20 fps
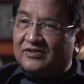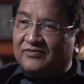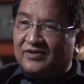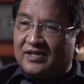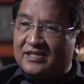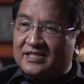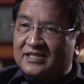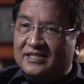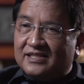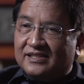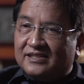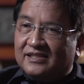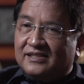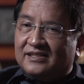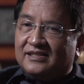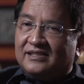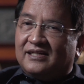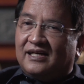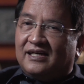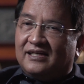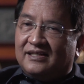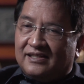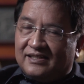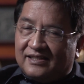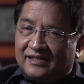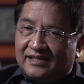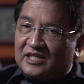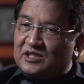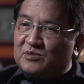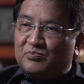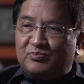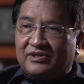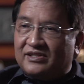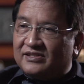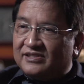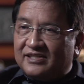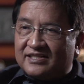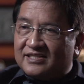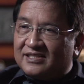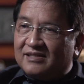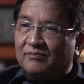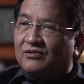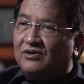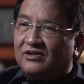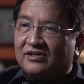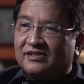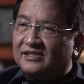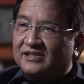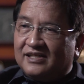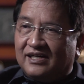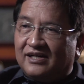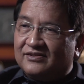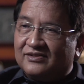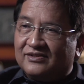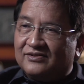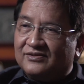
of us, experienced the balling out.